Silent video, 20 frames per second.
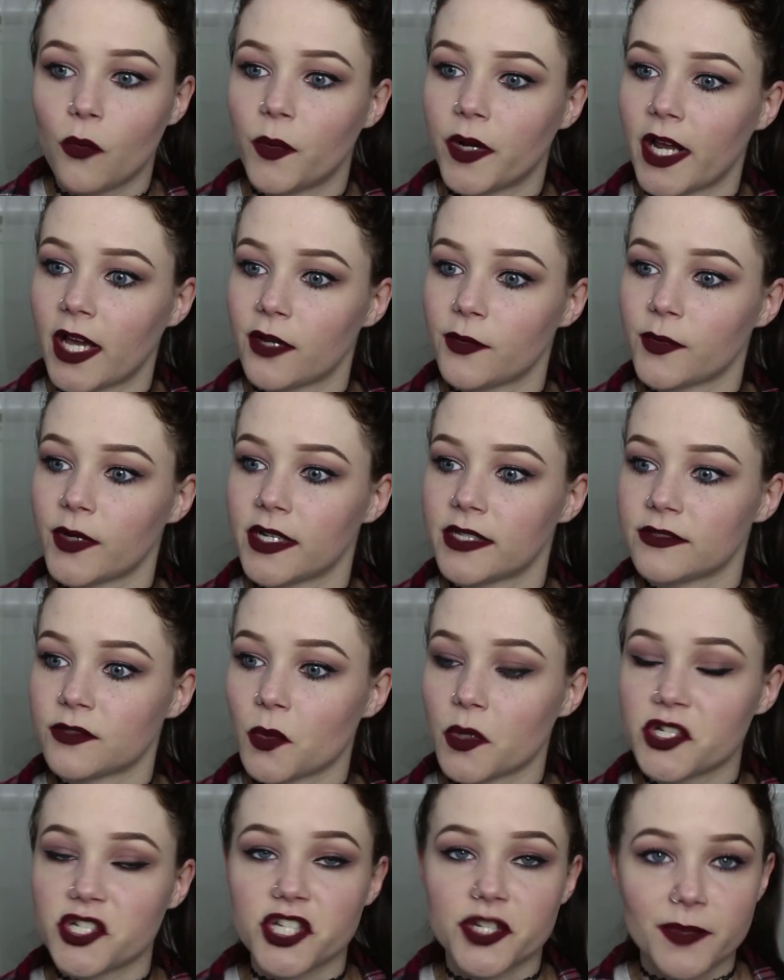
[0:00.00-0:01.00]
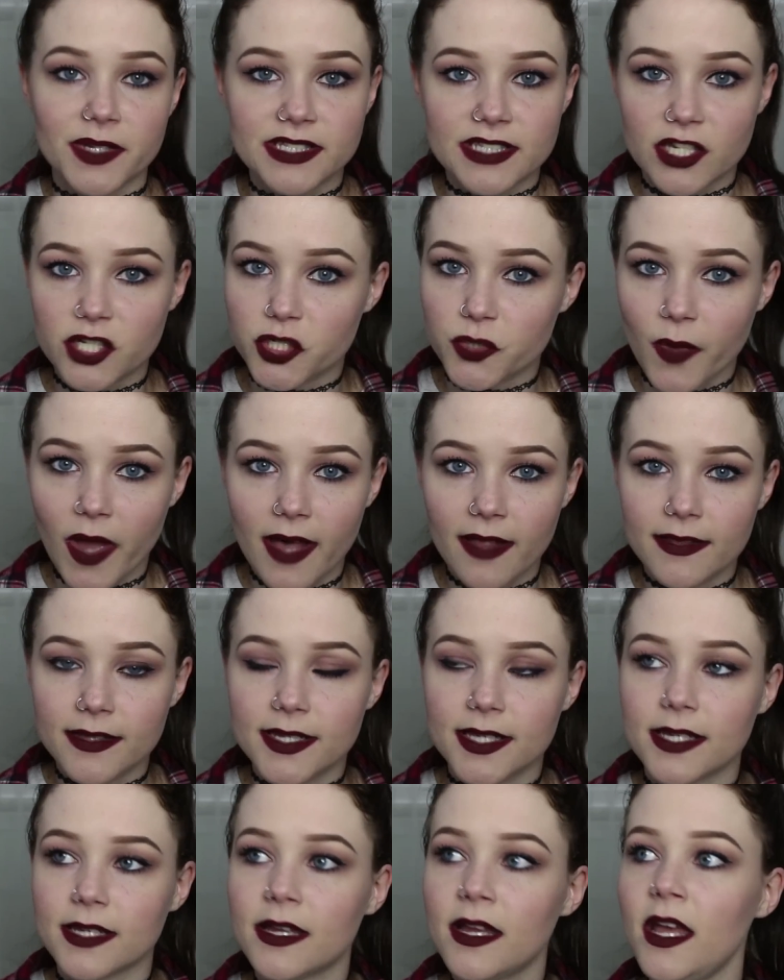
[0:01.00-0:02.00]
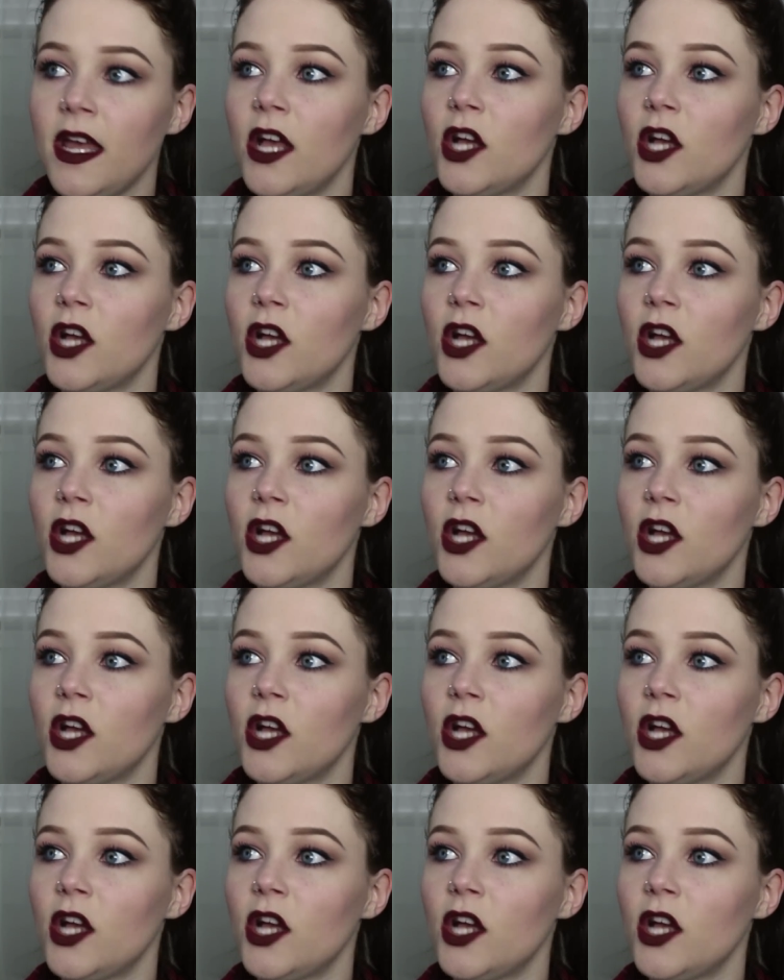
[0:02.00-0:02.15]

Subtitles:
when I was questioning my sexuality.